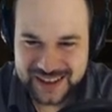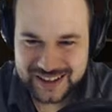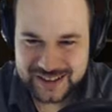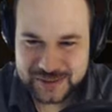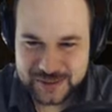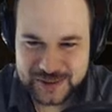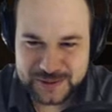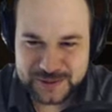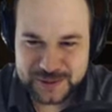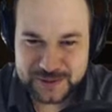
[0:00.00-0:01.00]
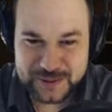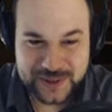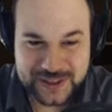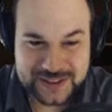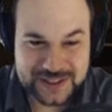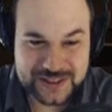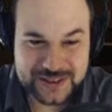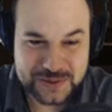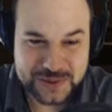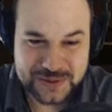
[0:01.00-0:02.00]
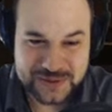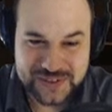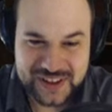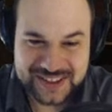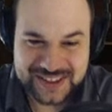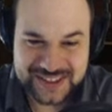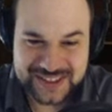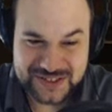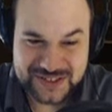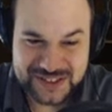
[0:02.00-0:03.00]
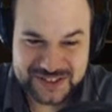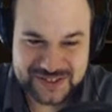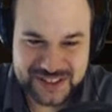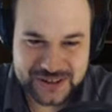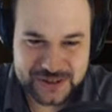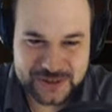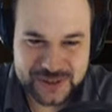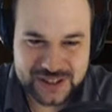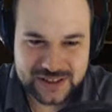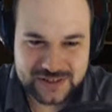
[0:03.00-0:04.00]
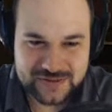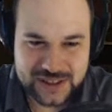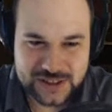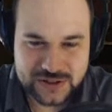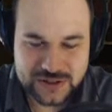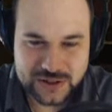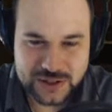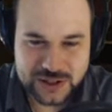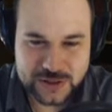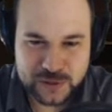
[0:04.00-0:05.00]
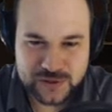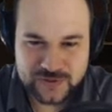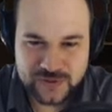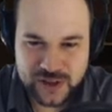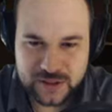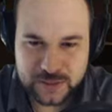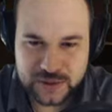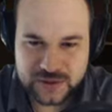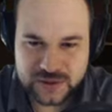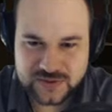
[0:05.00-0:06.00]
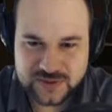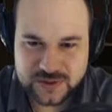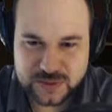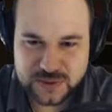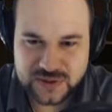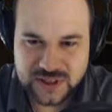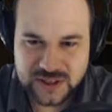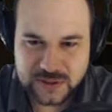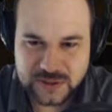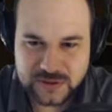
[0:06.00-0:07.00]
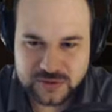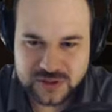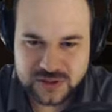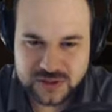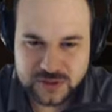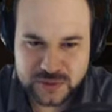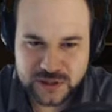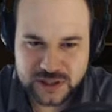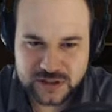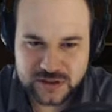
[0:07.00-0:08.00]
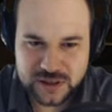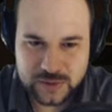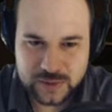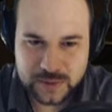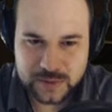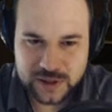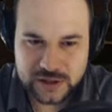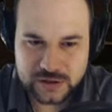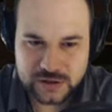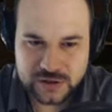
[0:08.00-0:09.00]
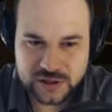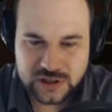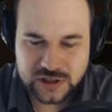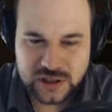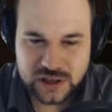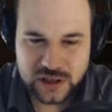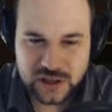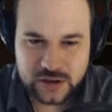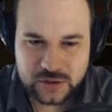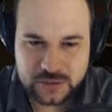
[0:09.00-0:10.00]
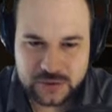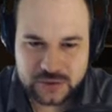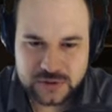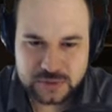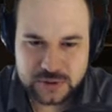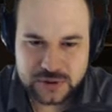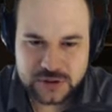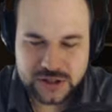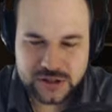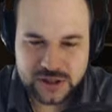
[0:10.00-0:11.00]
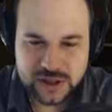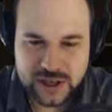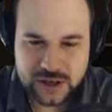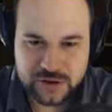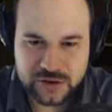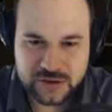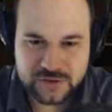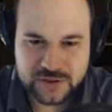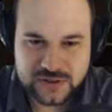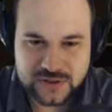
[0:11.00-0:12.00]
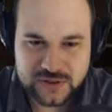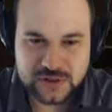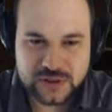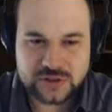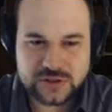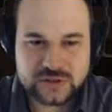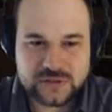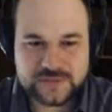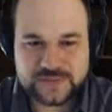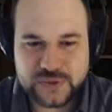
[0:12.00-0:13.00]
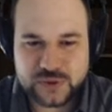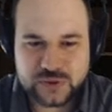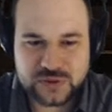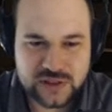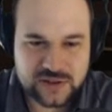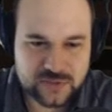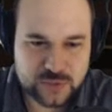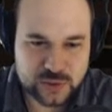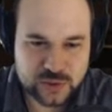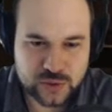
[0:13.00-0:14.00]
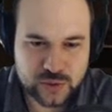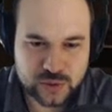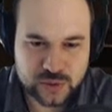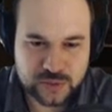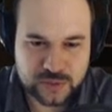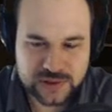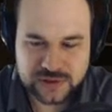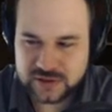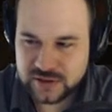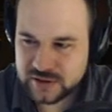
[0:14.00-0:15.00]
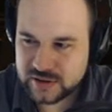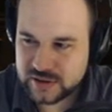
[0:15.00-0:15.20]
Lock will open or will punish the snooper whose faith is not strong enough. I called my invention the Judgment of Faith, because if a snooper is unable to resist opening it, they will be punished. I hope you'll appreciate the irony of the situation. Gustave Montron, Master